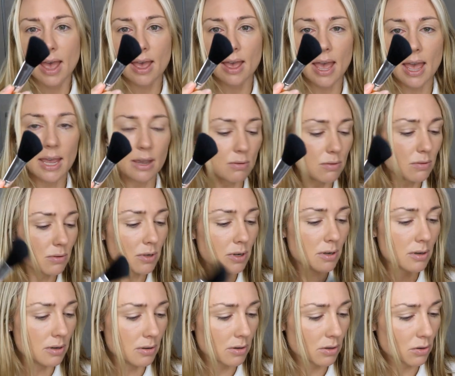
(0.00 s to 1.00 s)
angled
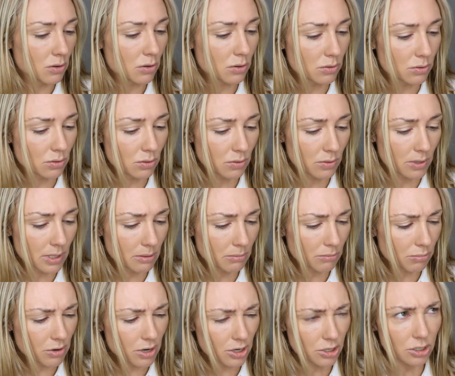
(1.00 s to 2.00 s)

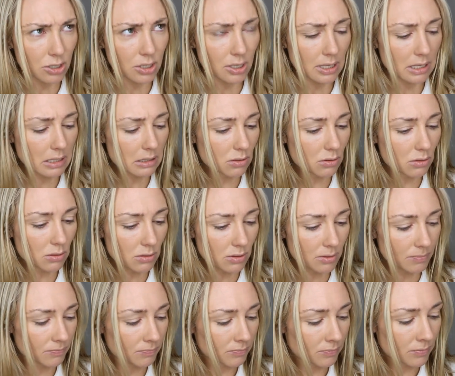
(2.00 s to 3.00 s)
contouring brush, I think it's called.
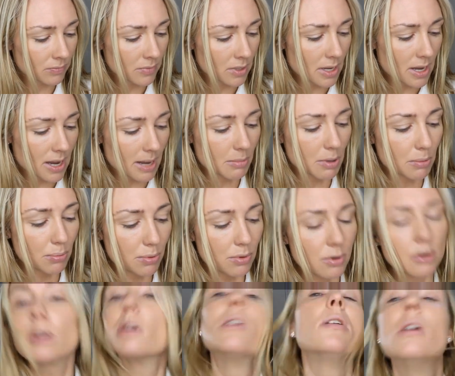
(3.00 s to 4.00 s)
I'm going to
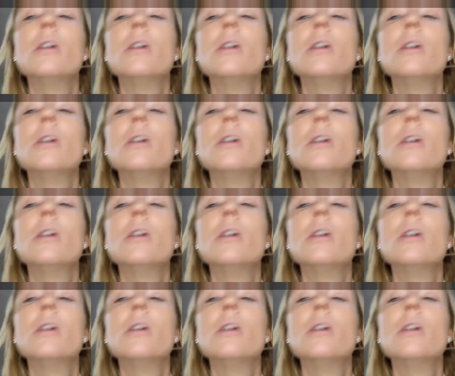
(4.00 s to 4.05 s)
put